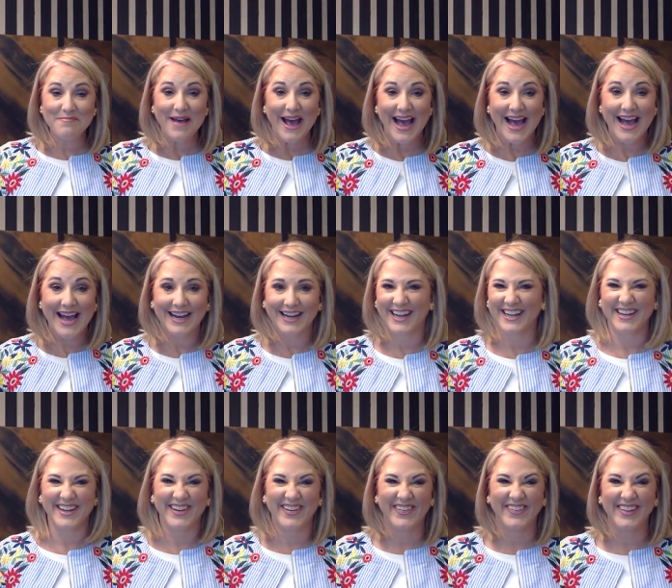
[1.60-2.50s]
back. I
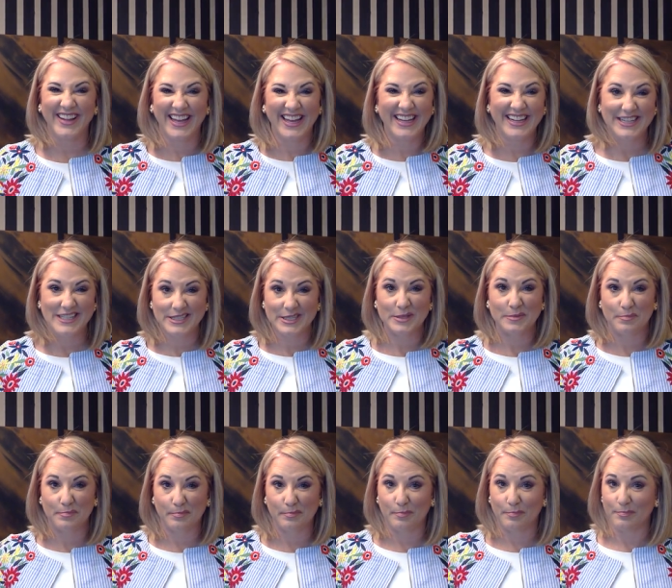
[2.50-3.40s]
know, like,
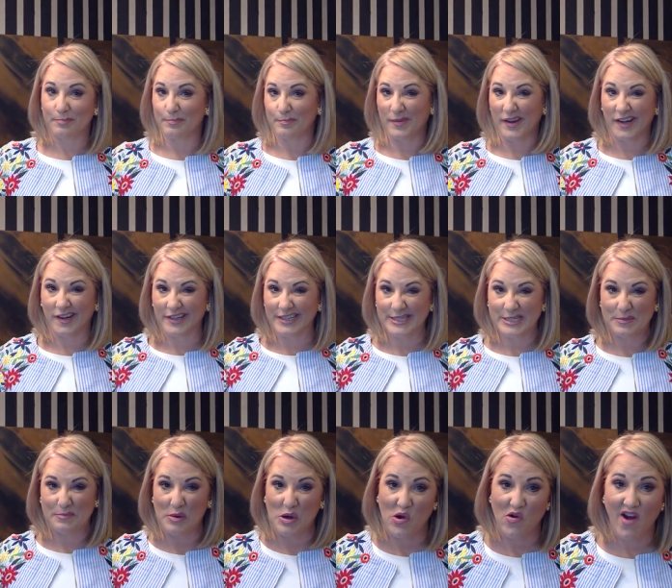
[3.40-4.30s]
very
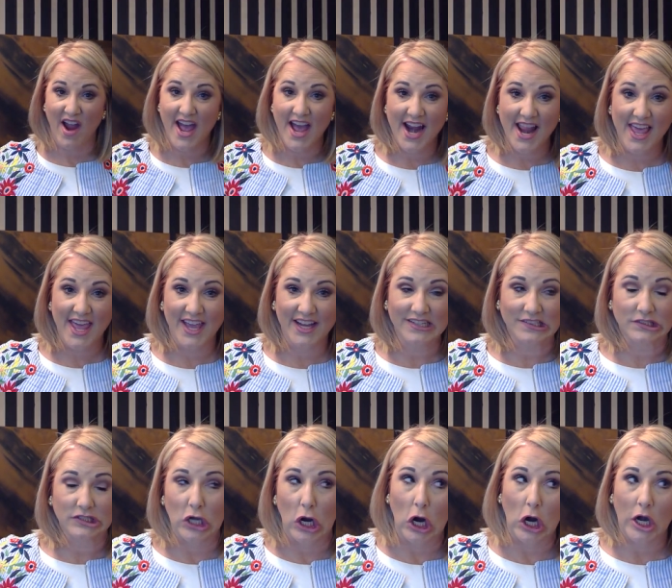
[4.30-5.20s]
sporadic,
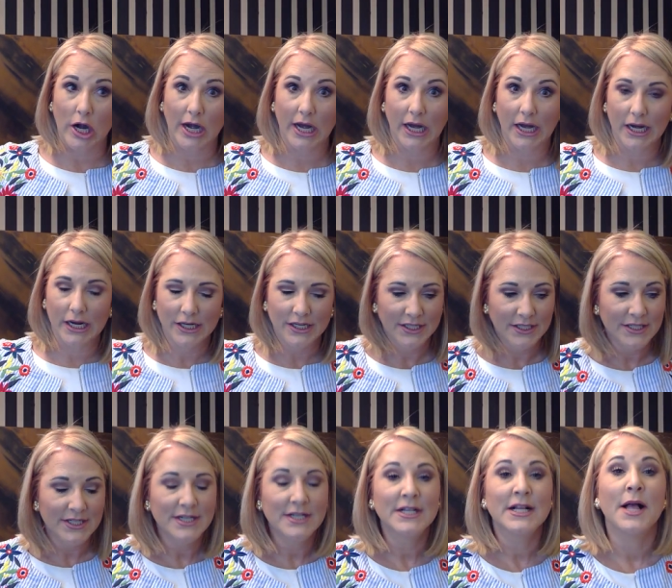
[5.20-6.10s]
sorry.
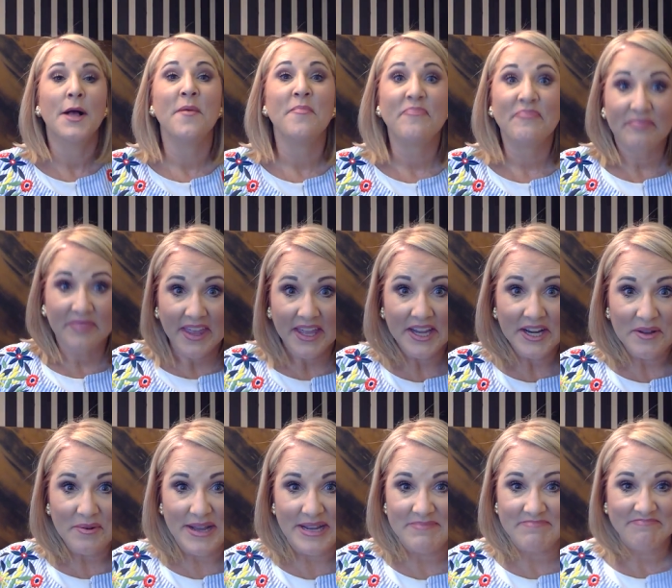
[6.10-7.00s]

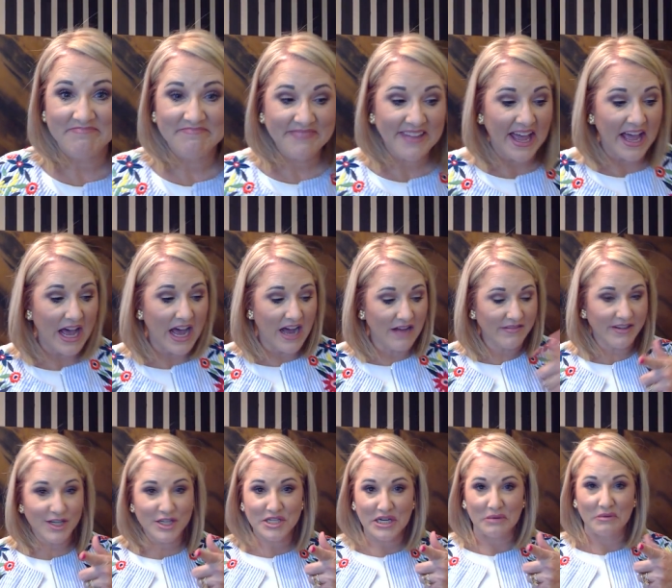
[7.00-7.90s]
Anyway, I'm
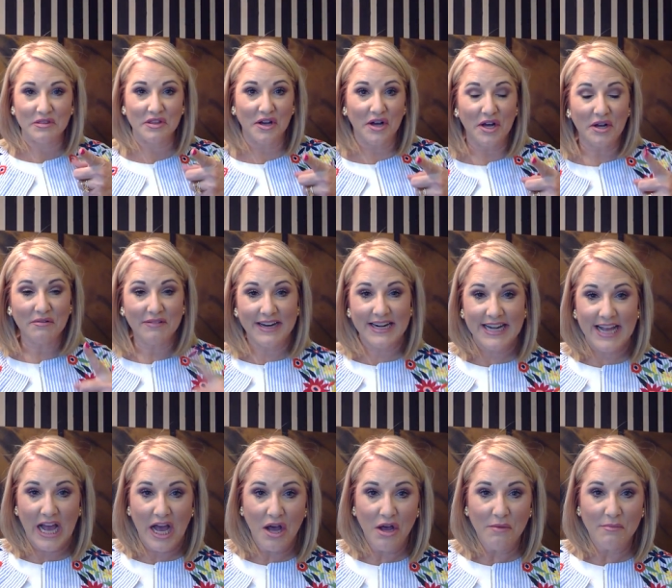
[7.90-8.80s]
gonna share with y'all right
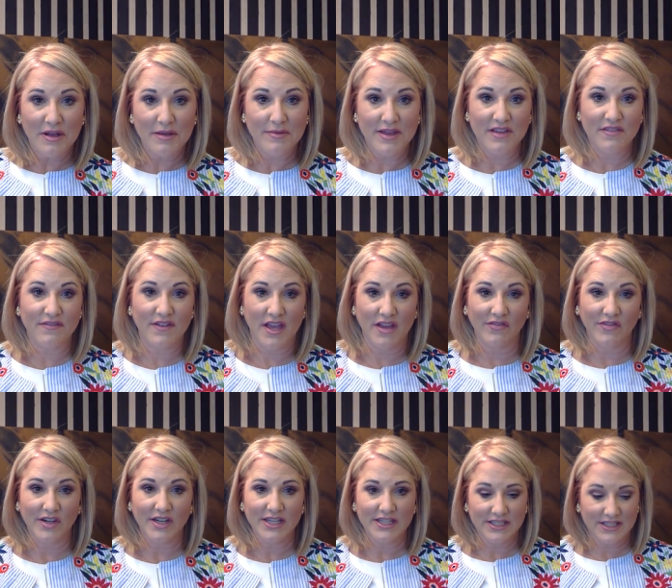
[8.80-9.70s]
now my May
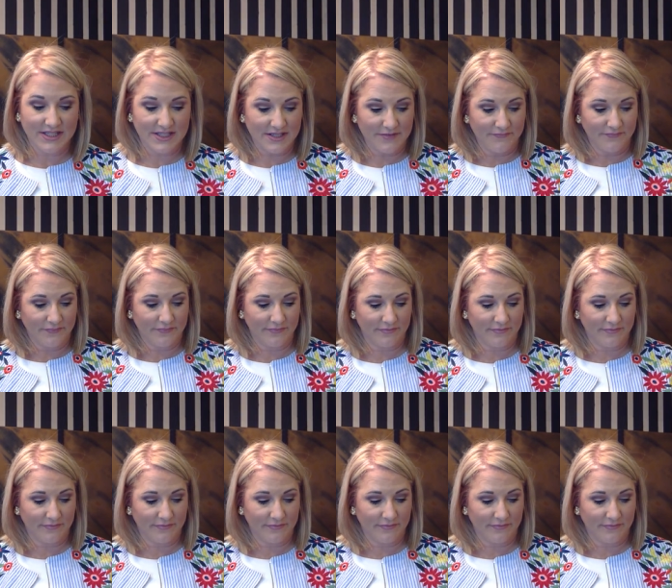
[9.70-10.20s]
favorites,